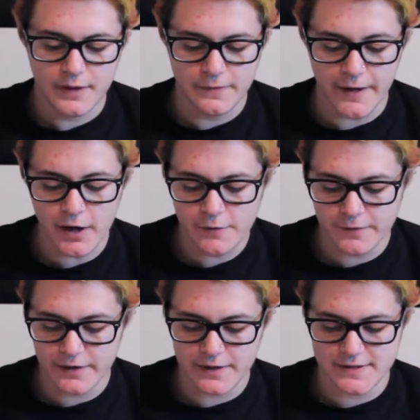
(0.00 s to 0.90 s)
They are
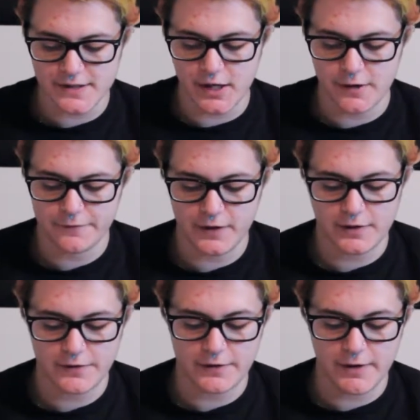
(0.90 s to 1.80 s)
very soft,
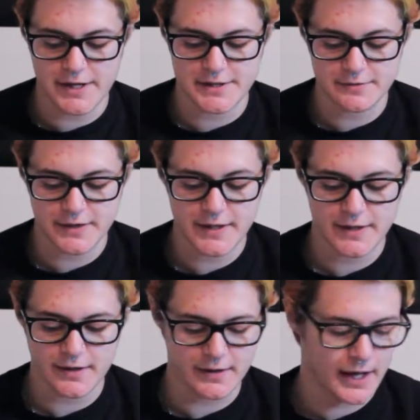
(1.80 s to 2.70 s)
although I don't
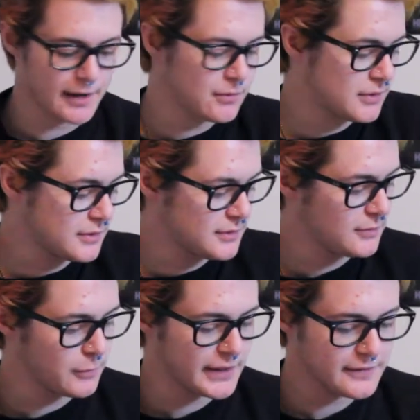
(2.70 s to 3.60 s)
think I will
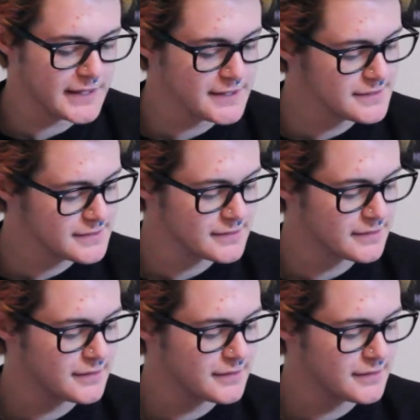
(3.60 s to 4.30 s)
wear these.